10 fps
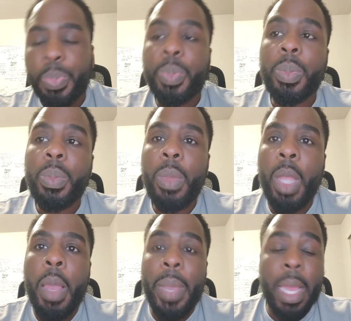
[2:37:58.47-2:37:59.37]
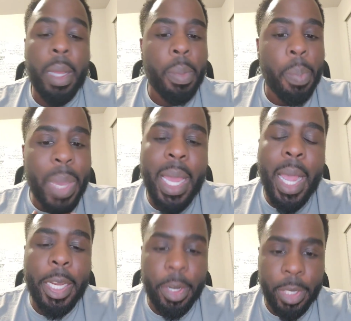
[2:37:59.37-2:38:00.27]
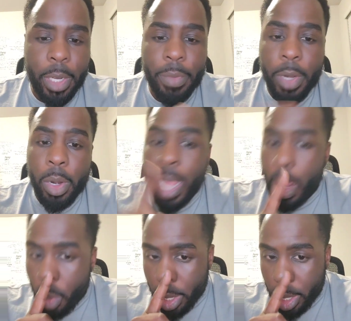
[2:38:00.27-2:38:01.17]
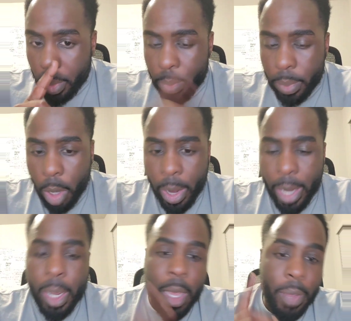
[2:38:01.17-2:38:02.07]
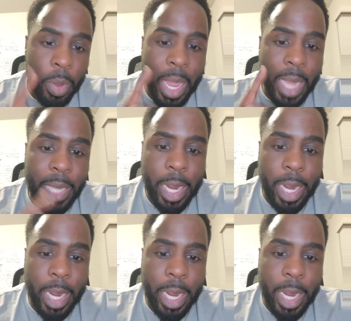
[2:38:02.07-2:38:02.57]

But yeah, be kind to yourself. They only got one you, all right? If you can't take care of you, you